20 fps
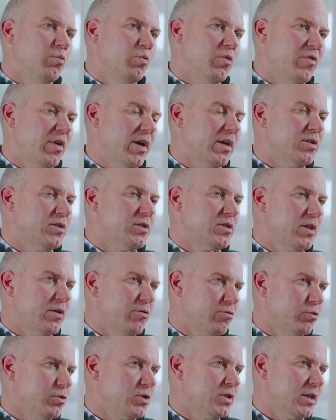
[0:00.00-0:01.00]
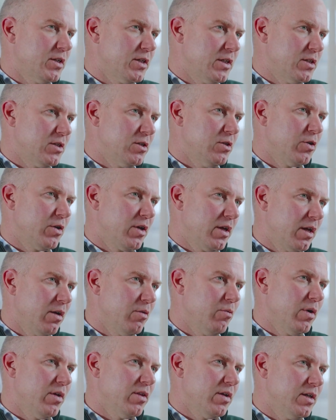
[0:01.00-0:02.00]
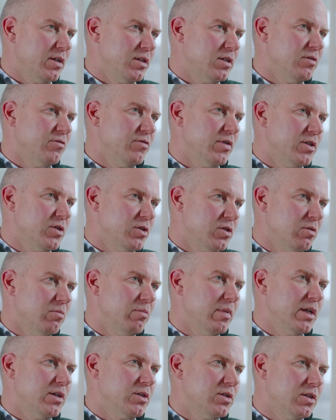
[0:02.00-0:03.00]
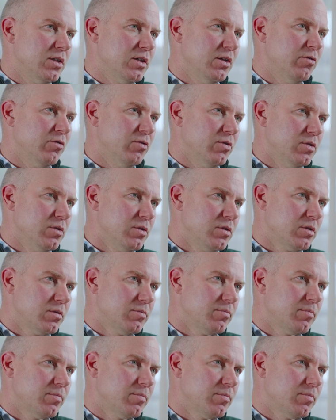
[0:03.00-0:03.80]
we've had several studies looking at whether intervention makes a difference,